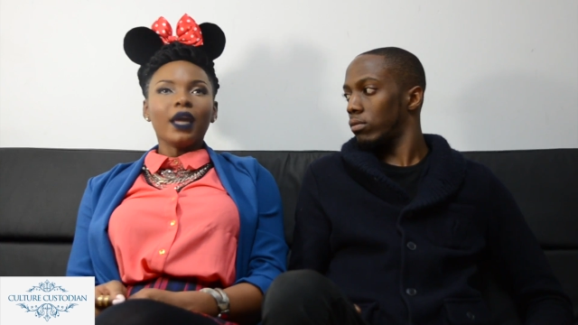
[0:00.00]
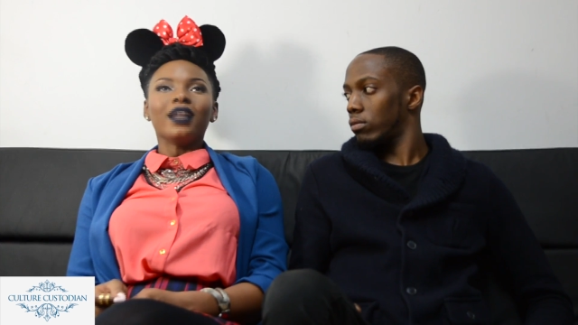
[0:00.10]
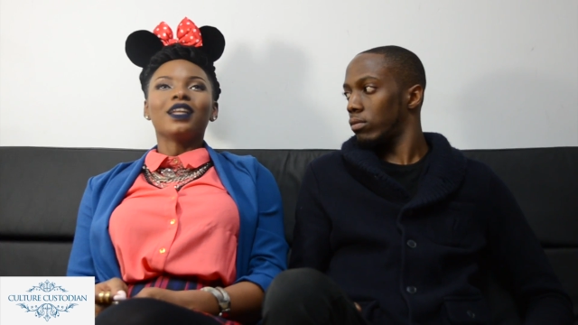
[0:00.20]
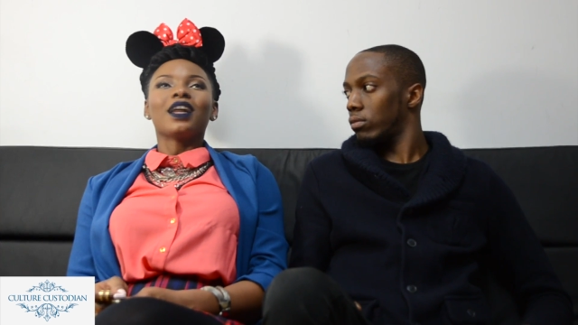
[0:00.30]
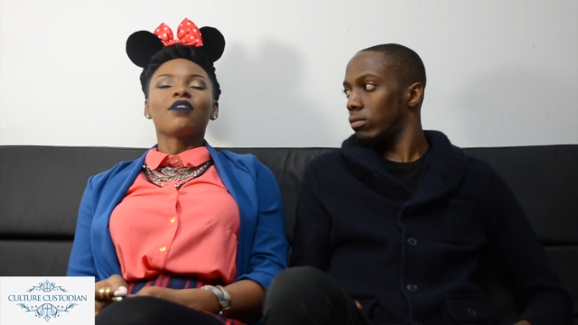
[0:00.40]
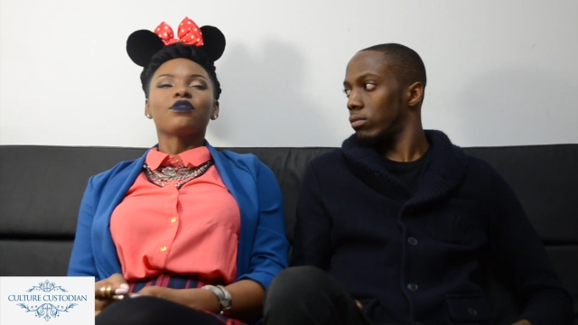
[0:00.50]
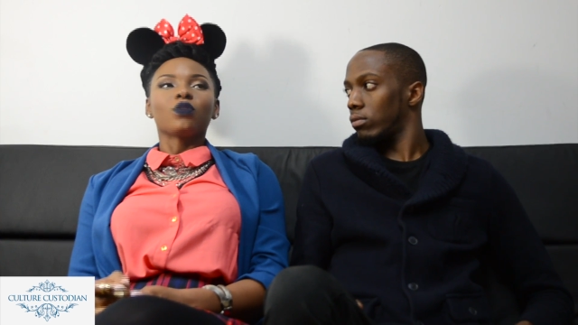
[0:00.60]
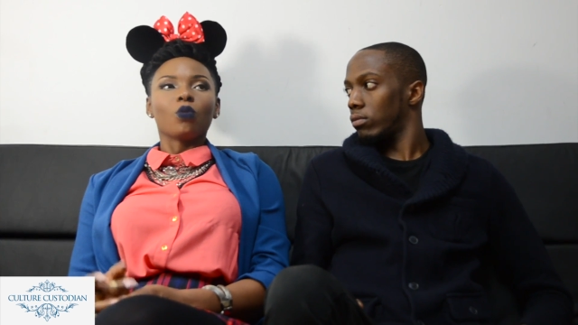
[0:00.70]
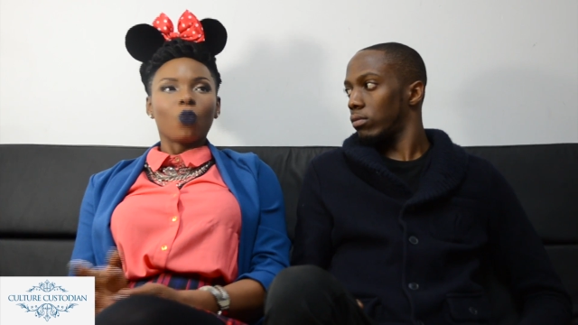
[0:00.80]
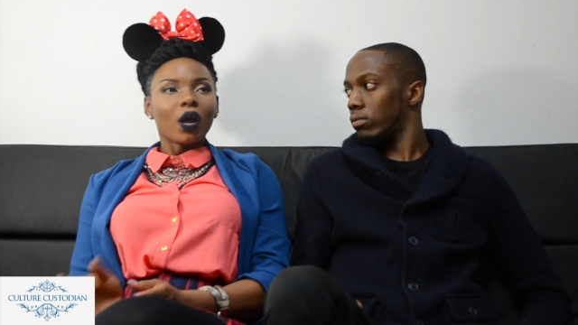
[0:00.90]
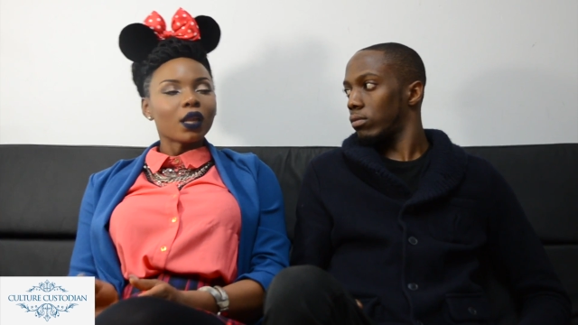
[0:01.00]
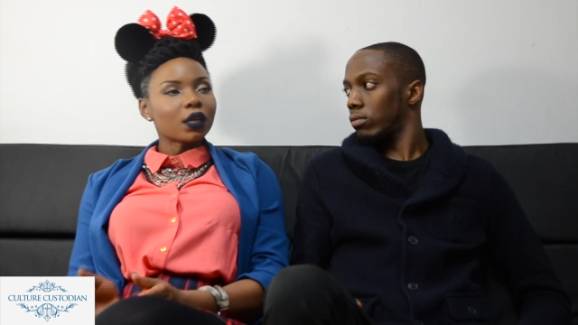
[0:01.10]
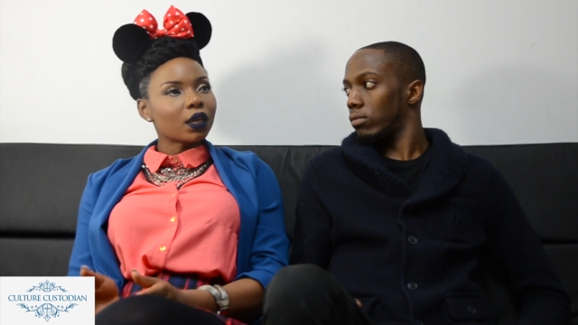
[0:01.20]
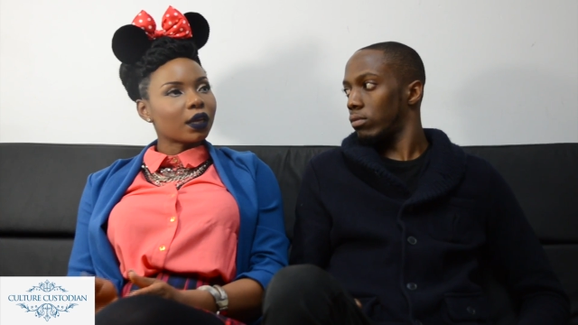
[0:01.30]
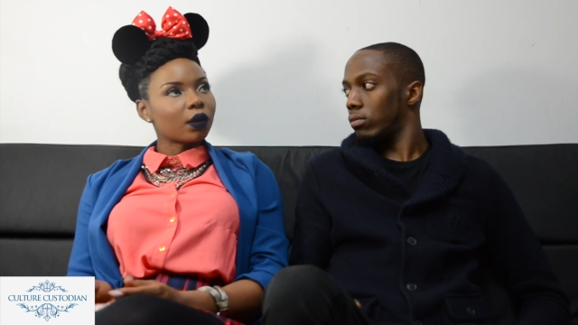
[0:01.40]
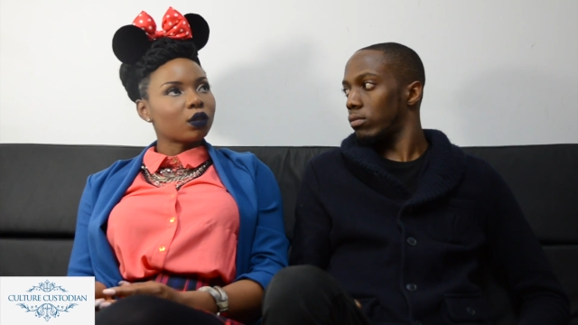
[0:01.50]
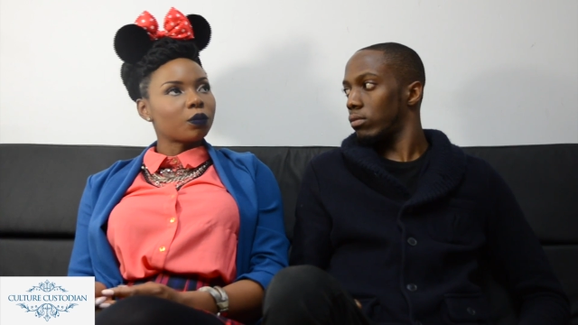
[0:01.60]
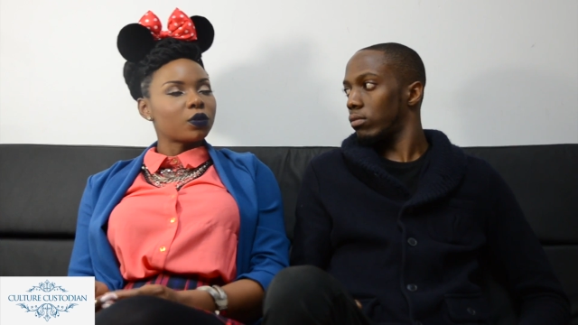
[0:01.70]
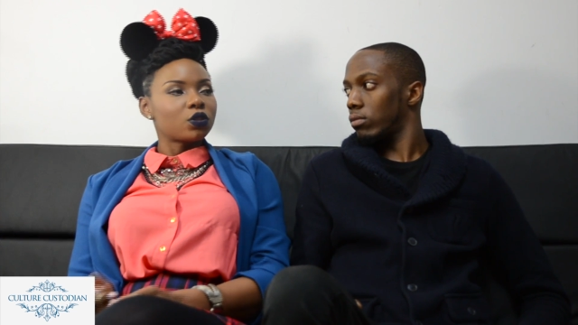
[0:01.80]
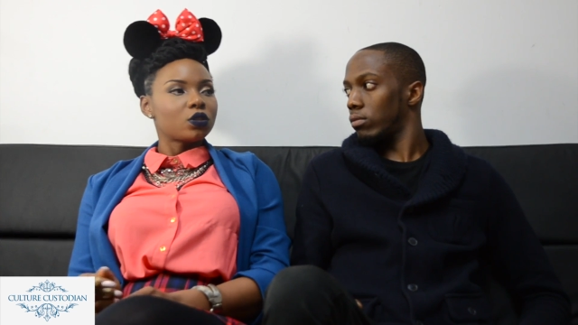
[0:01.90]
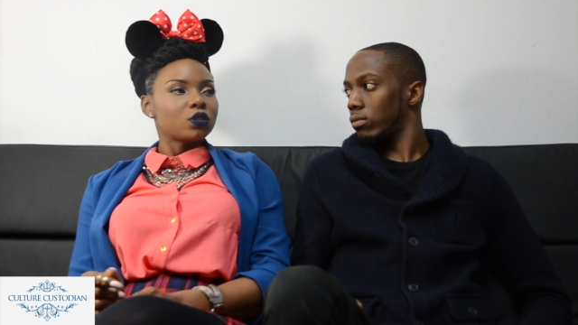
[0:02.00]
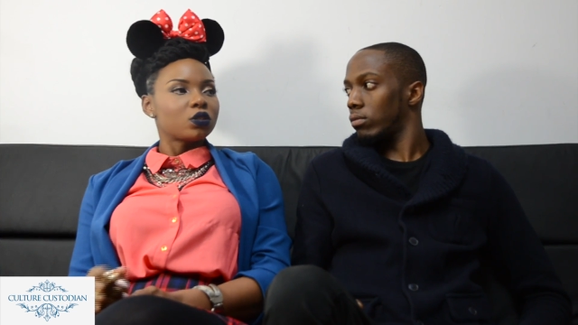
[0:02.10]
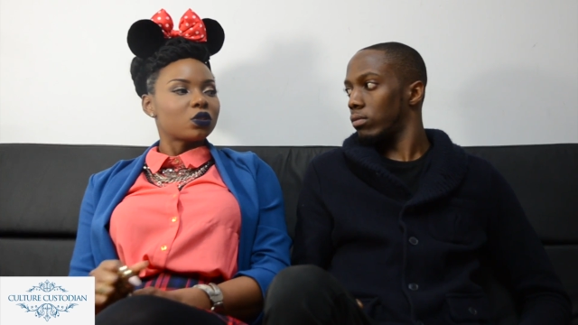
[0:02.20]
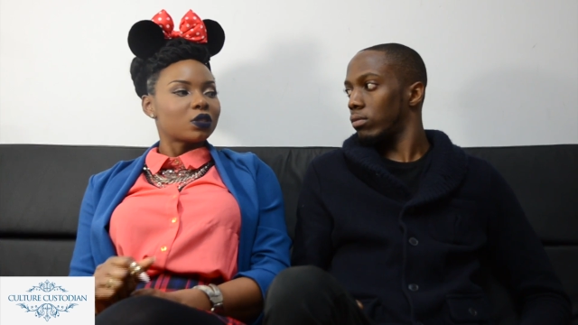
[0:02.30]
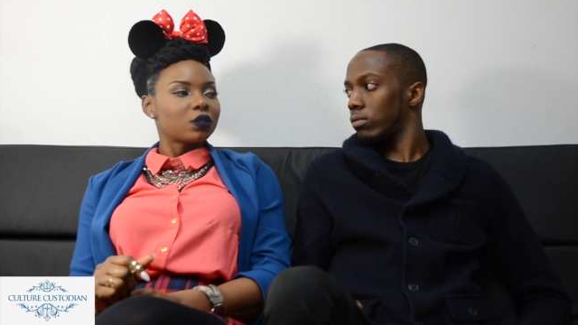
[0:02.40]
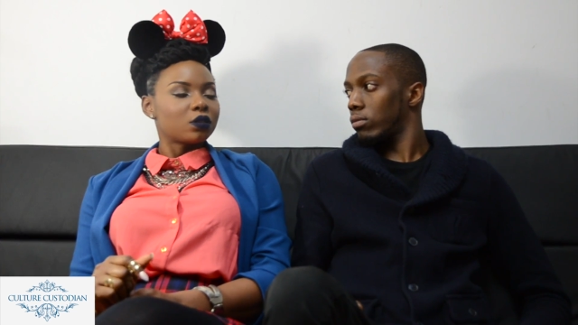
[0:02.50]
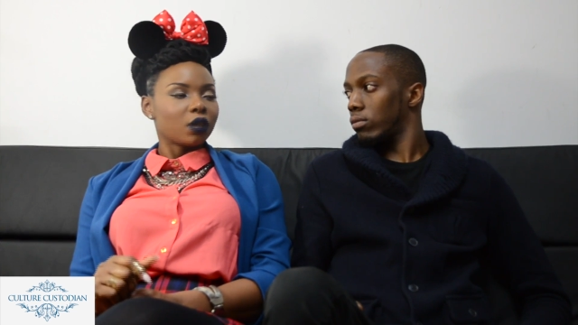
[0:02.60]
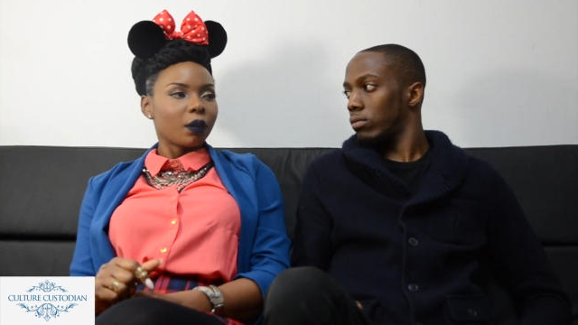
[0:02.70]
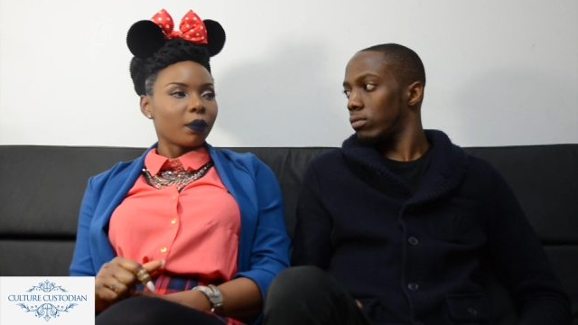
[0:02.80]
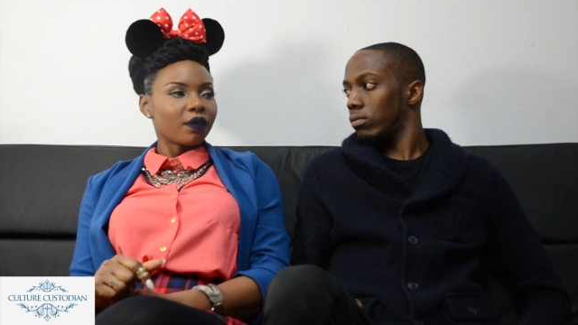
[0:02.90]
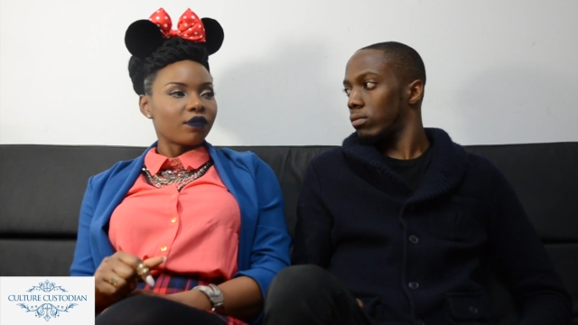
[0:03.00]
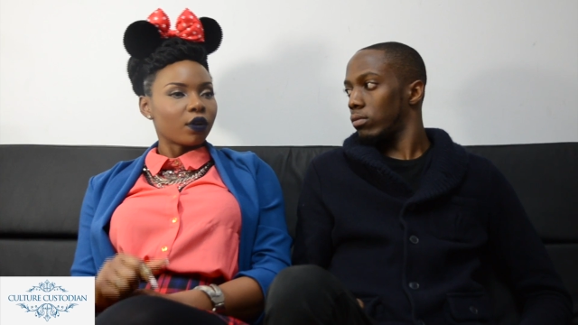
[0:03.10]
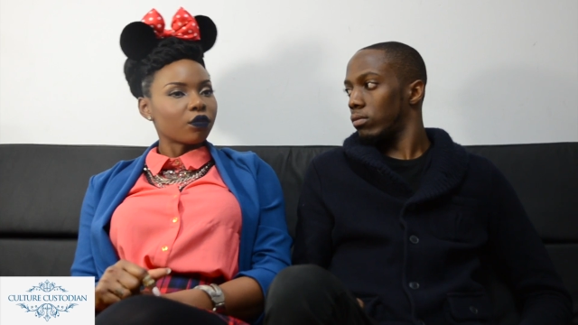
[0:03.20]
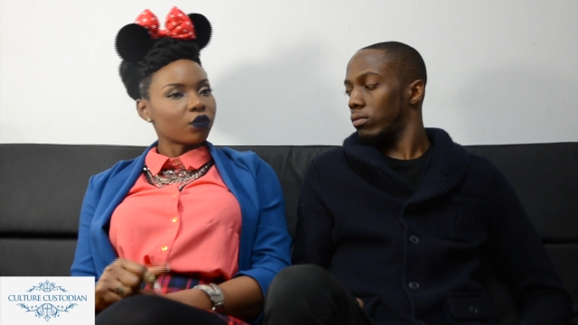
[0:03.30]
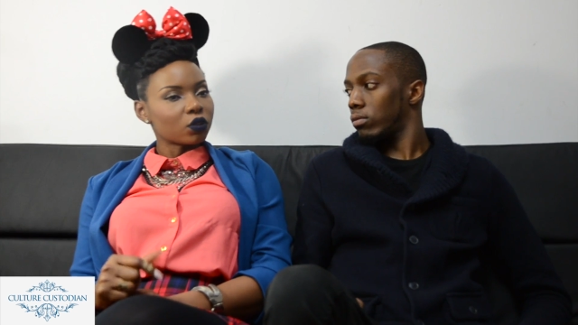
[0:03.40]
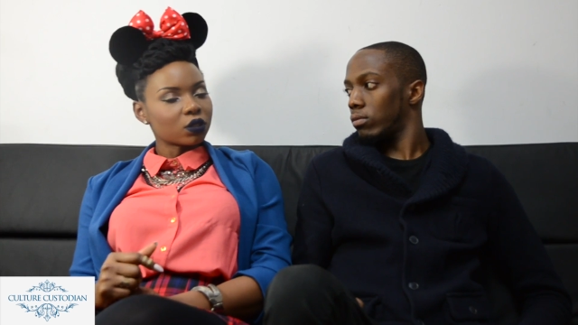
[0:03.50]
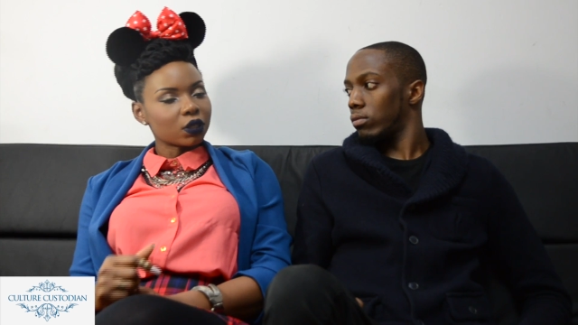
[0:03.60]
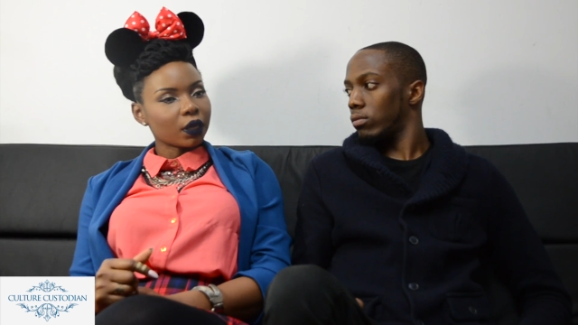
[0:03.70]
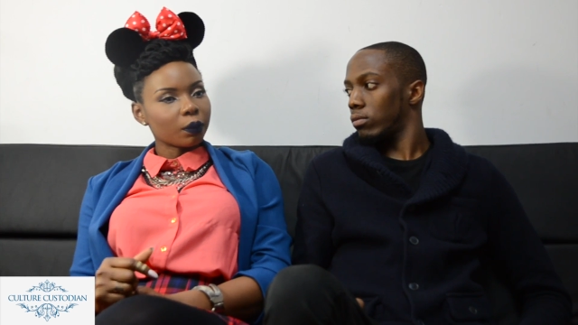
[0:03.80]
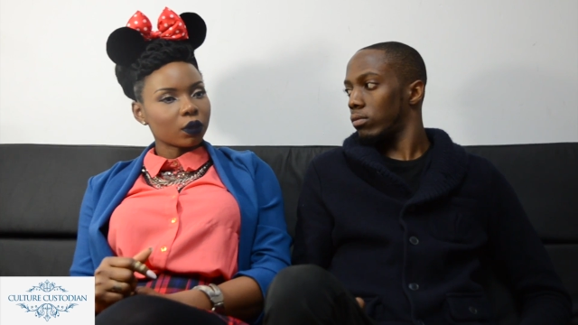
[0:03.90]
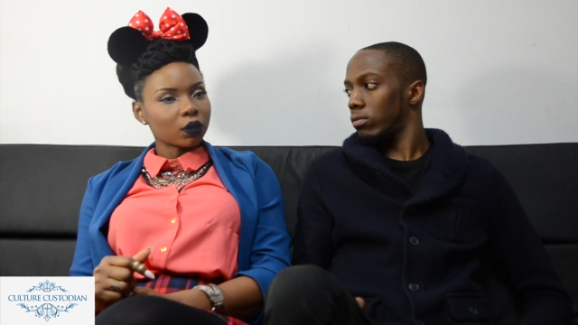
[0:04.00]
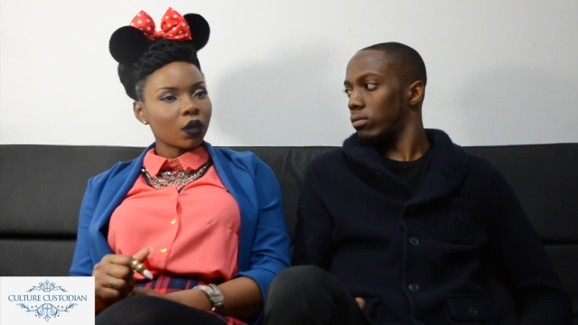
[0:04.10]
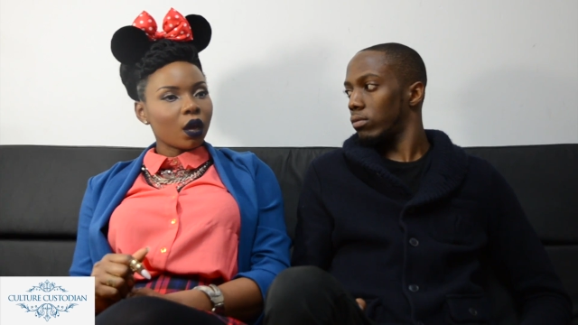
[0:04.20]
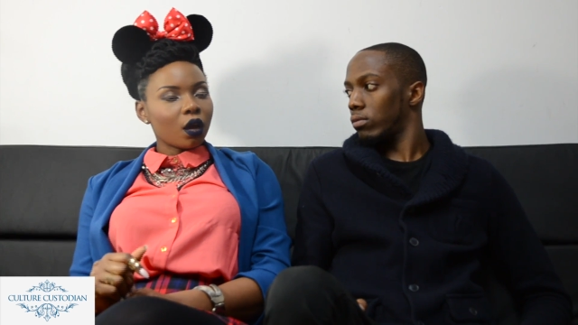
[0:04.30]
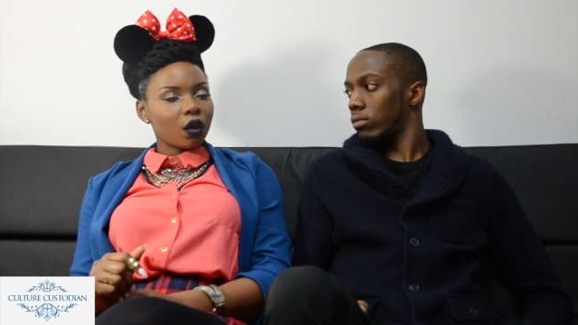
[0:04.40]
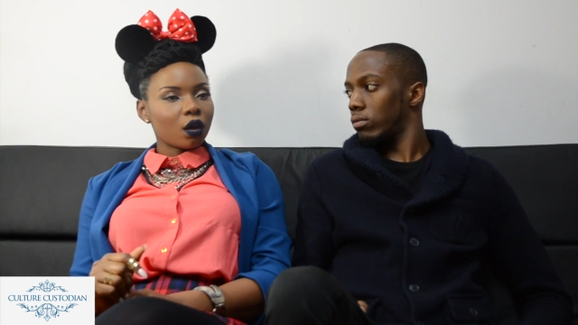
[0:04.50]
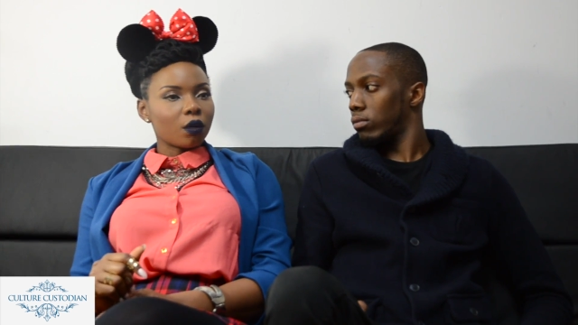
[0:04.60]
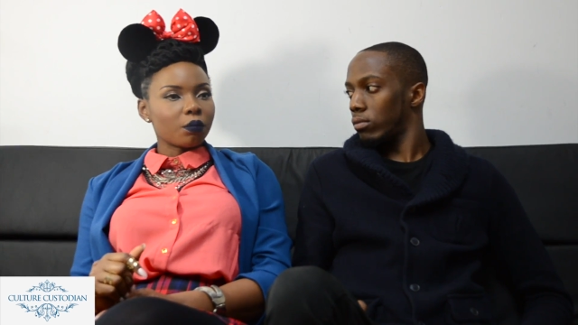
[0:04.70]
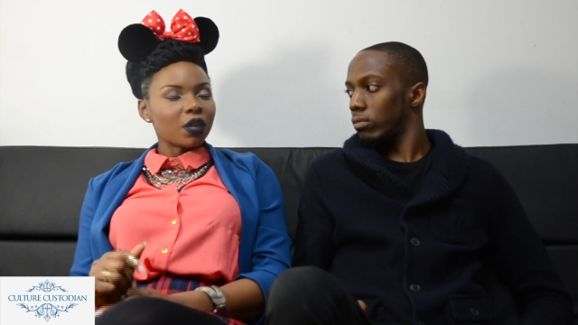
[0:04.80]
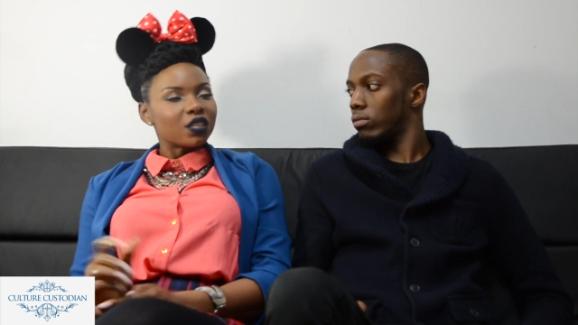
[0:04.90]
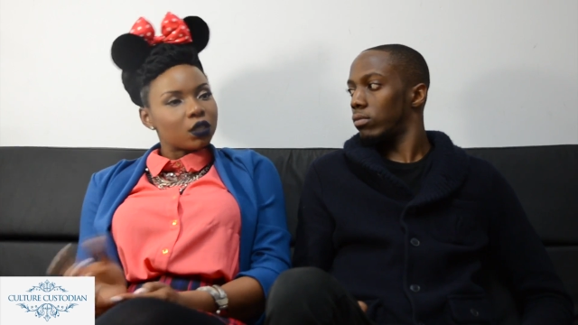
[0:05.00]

Speaker 1: and then after a while again i got the opportunity to, to get my very first label um,